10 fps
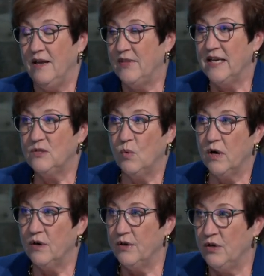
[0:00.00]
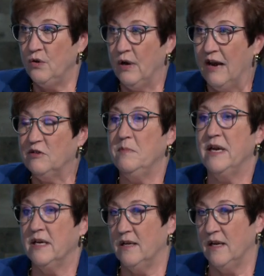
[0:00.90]
That's where you have to
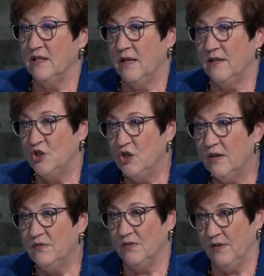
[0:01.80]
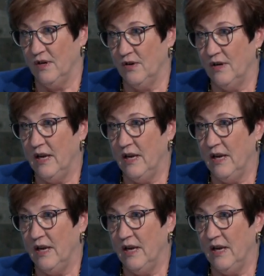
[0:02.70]
make a shift there.